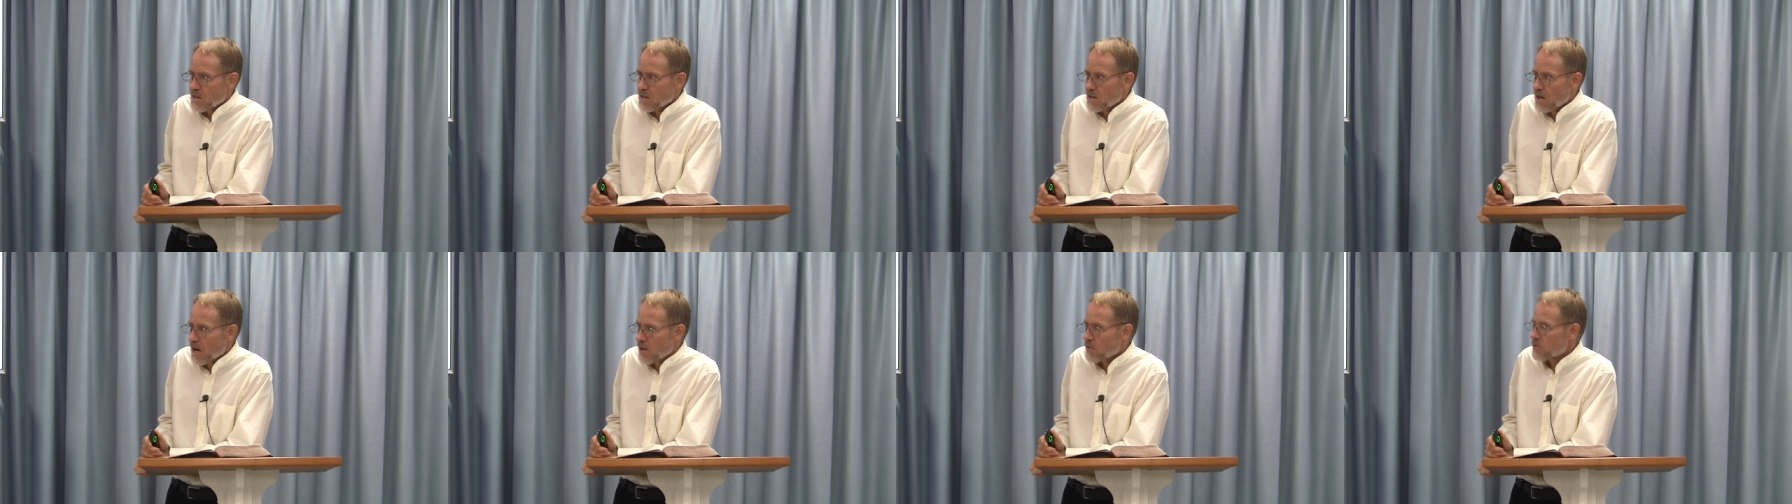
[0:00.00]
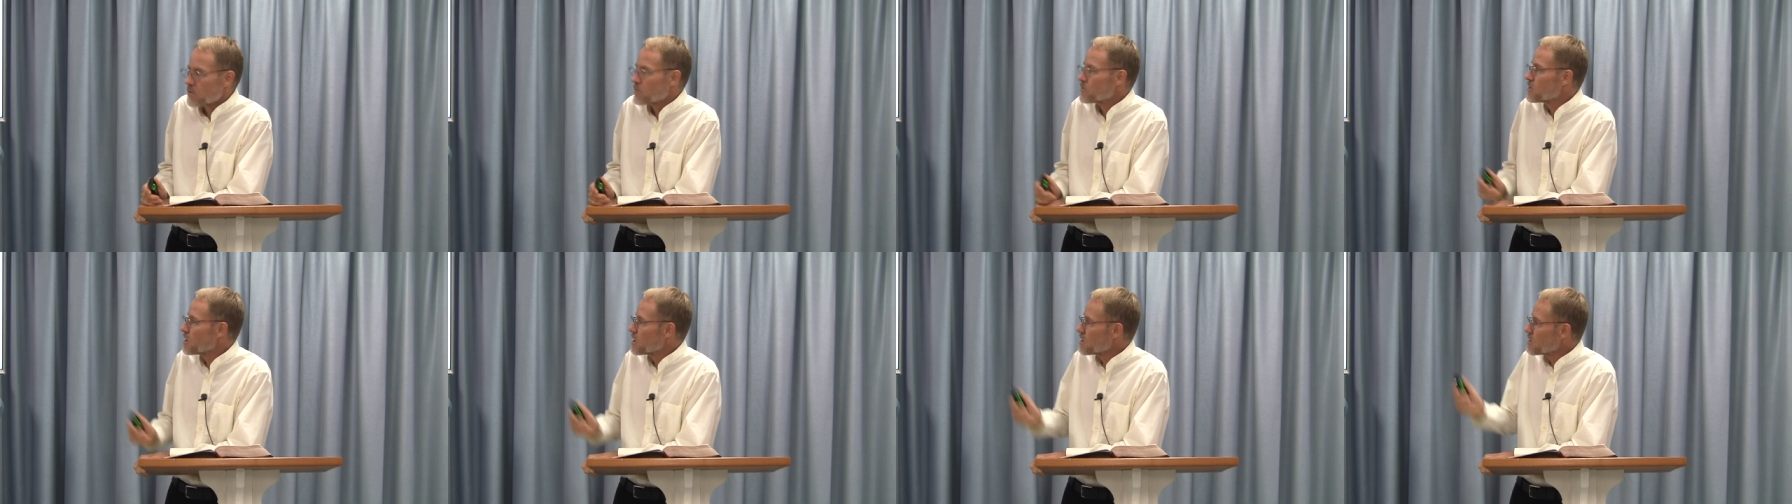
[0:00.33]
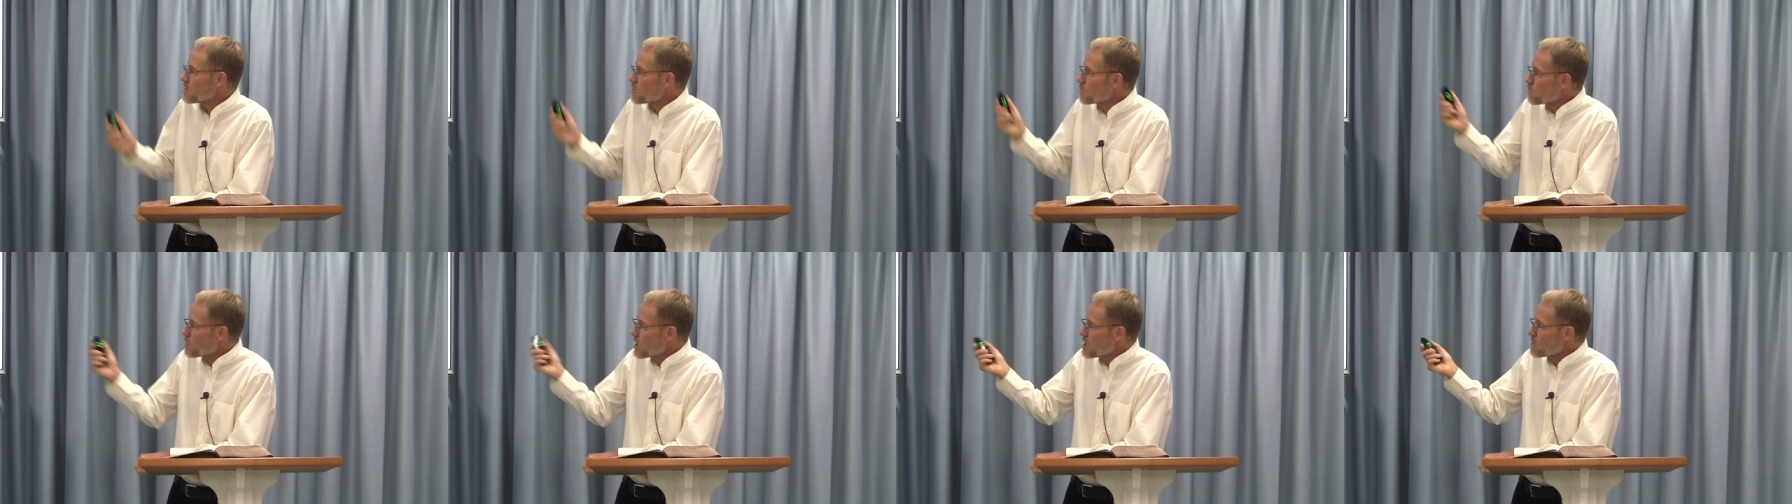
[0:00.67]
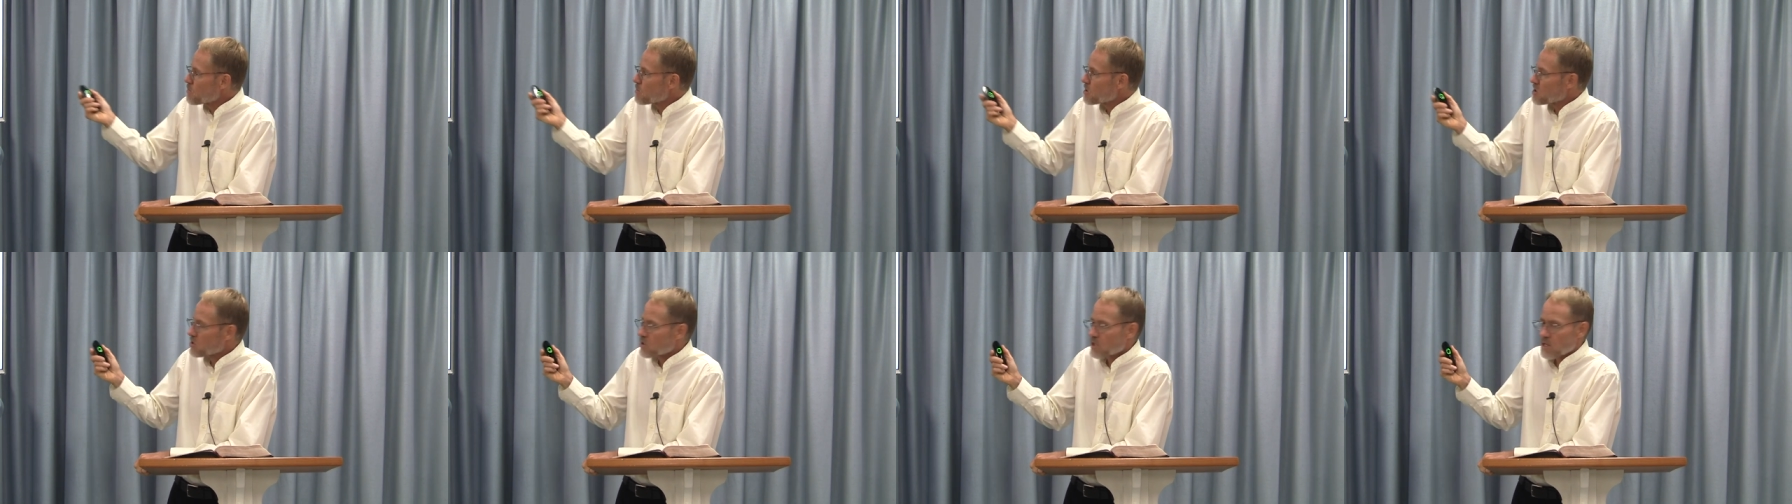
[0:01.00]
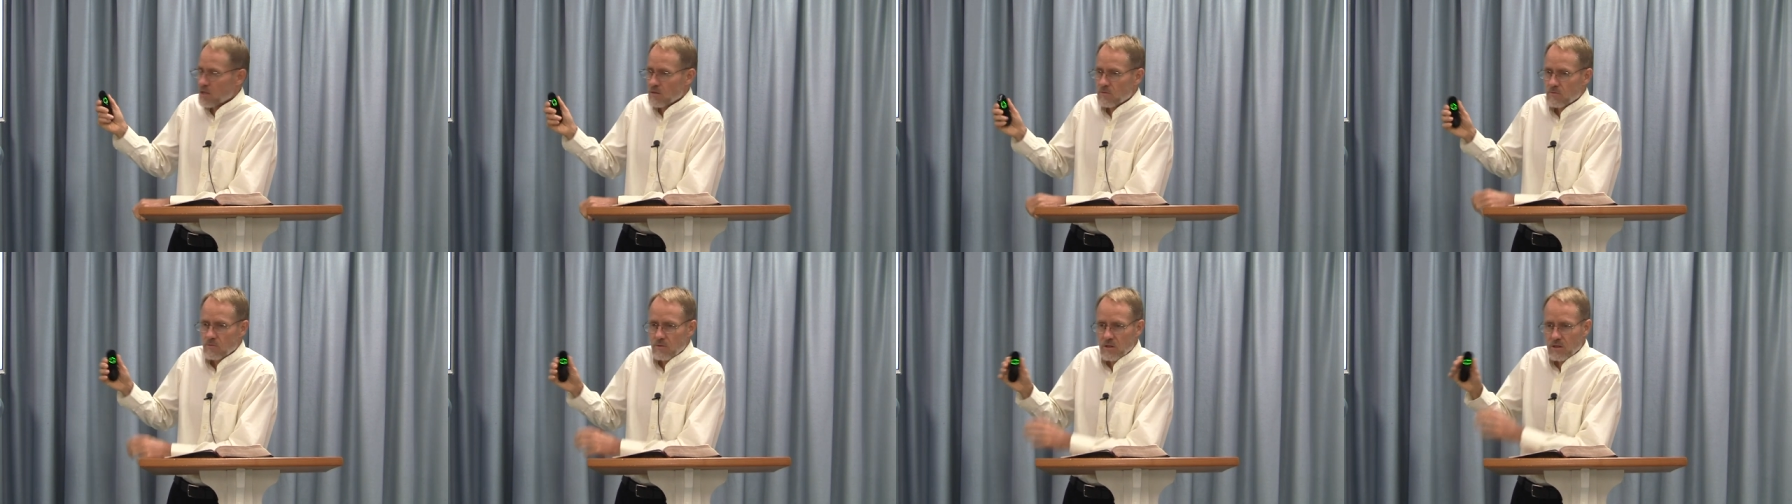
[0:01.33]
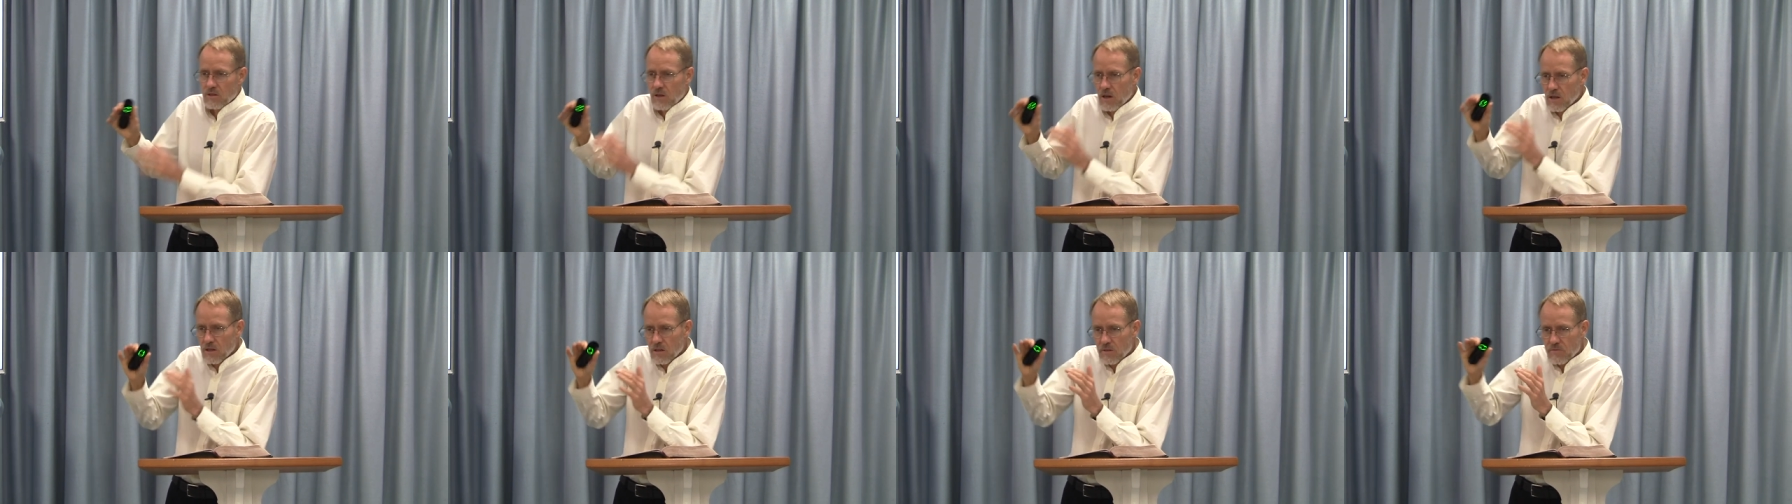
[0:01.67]
other than the papacy, with
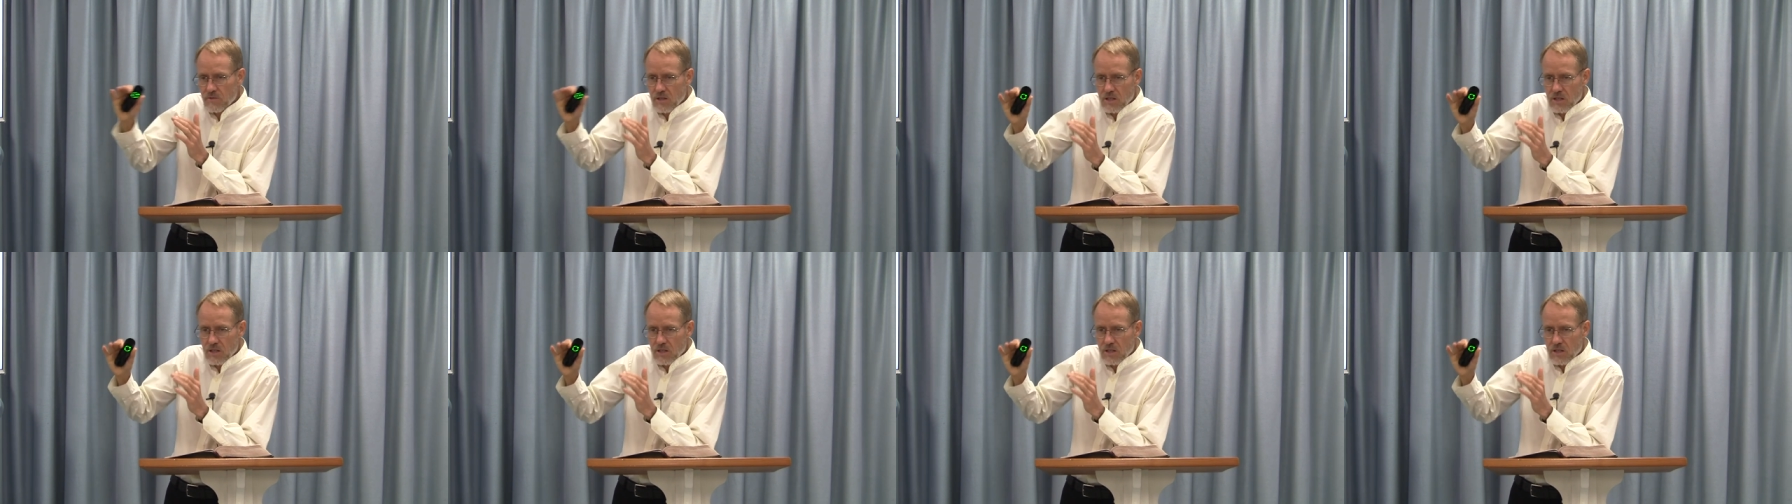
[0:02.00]
all of